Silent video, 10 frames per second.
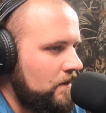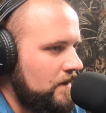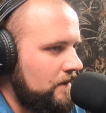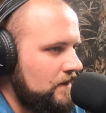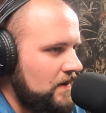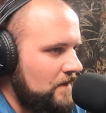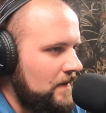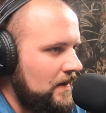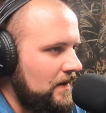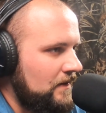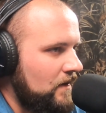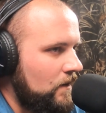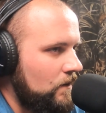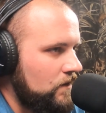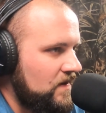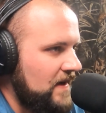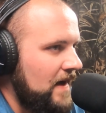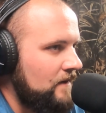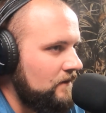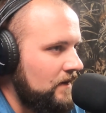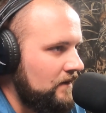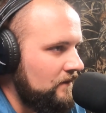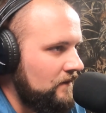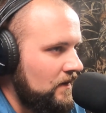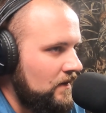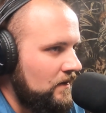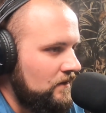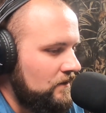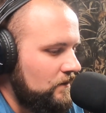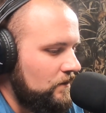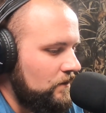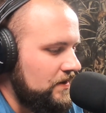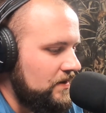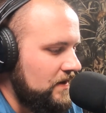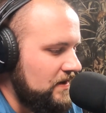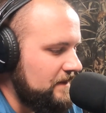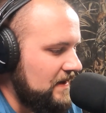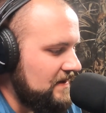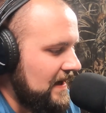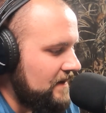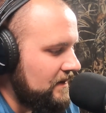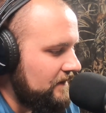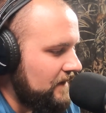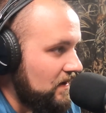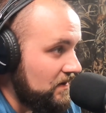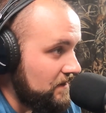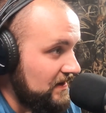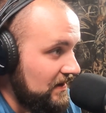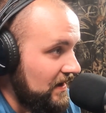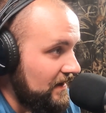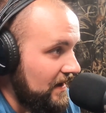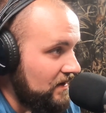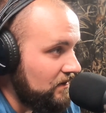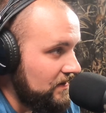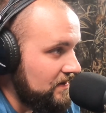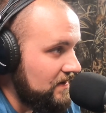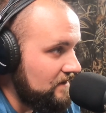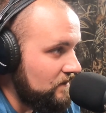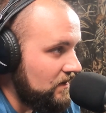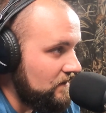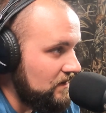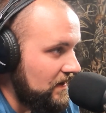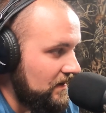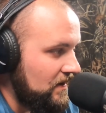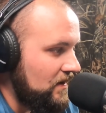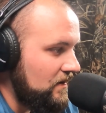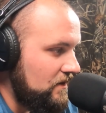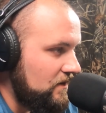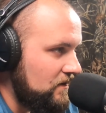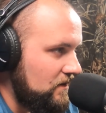we we talked about like the whole scouting, like we stressed about scouting in the fog because we did a lot of that early season where it was like a lot you, of